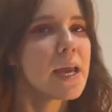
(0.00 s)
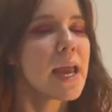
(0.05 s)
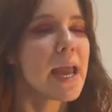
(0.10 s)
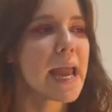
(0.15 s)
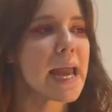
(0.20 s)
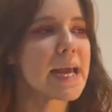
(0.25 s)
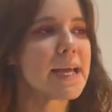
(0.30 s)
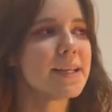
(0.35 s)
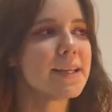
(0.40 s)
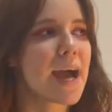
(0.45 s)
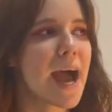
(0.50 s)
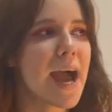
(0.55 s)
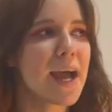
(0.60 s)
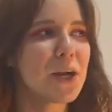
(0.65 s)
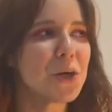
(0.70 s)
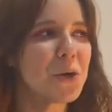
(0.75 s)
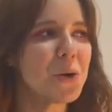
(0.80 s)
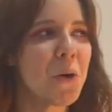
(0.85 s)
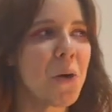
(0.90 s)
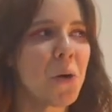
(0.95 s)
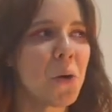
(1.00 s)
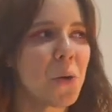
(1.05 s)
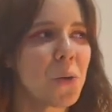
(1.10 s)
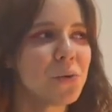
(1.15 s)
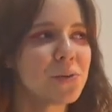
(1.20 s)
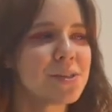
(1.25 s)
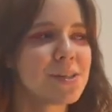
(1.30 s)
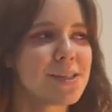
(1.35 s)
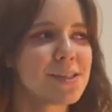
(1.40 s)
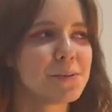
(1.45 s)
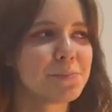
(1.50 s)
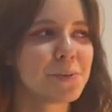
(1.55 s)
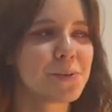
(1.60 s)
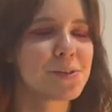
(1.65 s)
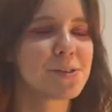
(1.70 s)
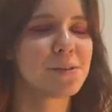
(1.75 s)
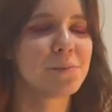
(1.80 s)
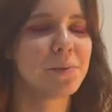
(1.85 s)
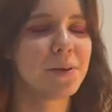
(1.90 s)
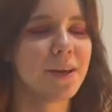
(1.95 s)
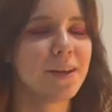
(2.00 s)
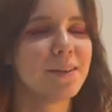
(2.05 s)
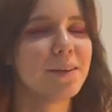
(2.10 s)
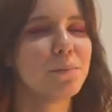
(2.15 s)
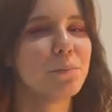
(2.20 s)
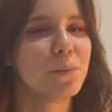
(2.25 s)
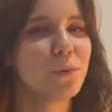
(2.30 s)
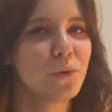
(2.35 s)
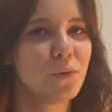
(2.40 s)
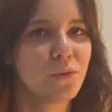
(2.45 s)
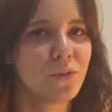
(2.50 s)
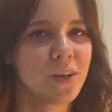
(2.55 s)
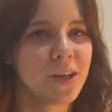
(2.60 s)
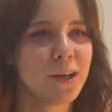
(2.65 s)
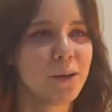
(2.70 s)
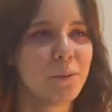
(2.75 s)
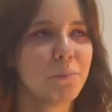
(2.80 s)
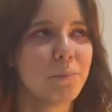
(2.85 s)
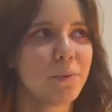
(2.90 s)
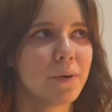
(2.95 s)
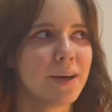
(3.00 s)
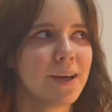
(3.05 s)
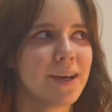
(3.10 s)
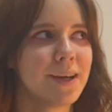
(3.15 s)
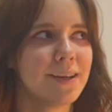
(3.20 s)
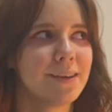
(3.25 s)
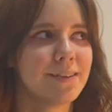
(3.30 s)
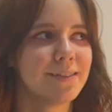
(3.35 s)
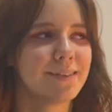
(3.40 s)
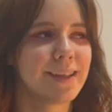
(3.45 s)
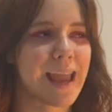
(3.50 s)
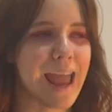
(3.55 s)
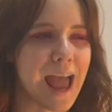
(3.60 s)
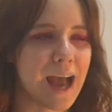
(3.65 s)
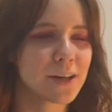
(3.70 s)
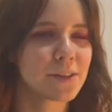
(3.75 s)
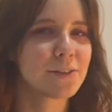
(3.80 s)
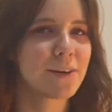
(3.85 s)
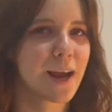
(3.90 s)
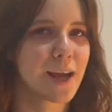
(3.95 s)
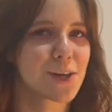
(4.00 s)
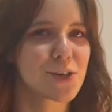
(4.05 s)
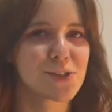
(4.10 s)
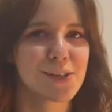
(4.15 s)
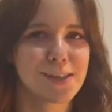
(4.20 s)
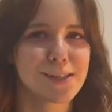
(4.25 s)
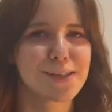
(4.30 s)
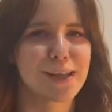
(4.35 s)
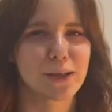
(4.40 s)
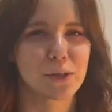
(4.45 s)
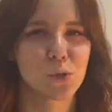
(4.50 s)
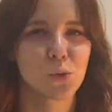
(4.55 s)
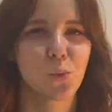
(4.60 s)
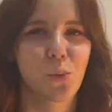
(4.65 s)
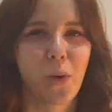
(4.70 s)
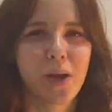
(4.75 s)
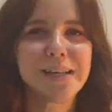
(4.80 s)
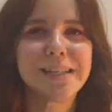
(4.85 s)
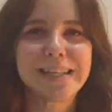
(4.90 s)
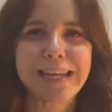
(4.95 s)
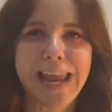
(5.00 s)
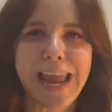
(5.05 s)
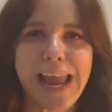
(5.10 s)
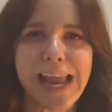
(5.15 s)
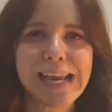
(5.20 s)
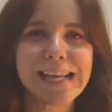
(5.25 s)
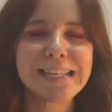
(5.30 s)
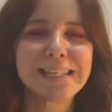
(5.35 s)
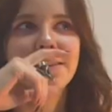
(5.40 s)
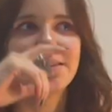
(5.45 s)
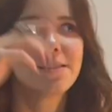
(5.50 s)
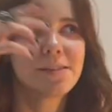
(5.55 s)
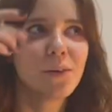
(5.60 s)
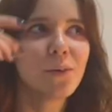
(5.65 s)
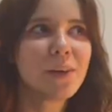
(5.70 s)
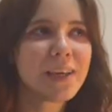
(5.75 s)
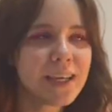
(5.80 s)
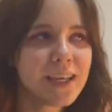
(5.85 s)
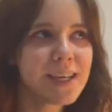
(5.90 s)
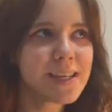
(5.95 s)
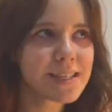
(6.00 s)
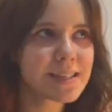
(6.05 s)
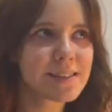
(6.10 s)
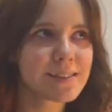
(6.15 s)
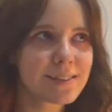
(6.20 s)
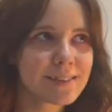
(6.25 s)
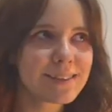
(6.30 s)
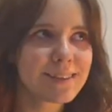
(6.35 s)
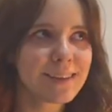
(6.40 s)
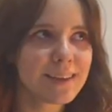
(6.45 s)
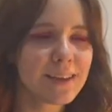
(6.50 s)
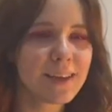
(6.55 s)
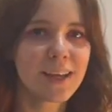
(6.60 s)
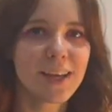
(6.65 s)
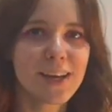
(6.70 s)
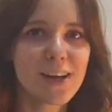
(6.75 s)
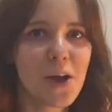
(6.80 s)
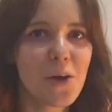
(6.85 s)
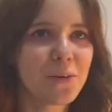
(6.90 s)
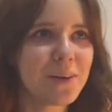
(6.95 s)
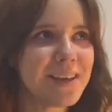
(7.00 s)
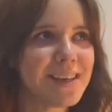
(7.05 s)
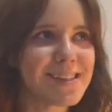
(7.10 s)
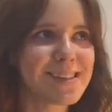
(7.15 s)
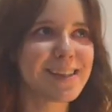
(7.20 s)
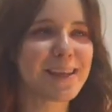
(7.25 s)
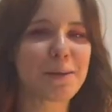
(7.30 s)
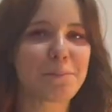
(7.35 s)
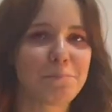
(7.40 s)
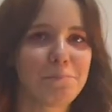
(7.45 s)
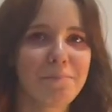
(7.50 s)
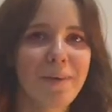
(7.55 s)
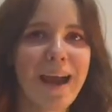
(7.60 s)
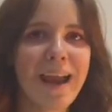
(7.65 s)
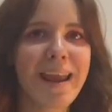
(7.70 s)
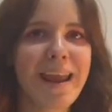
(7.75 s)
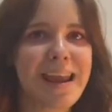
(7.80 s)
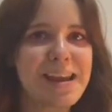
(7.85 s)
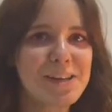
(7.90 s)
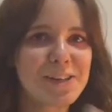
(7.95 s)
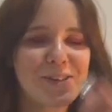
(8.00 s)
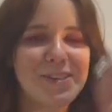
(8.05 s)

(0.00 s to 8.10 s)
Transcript: And I don't know how old he's supposed to be in the movie, but the actor actually is like 28. So he's, you know, he's like my age.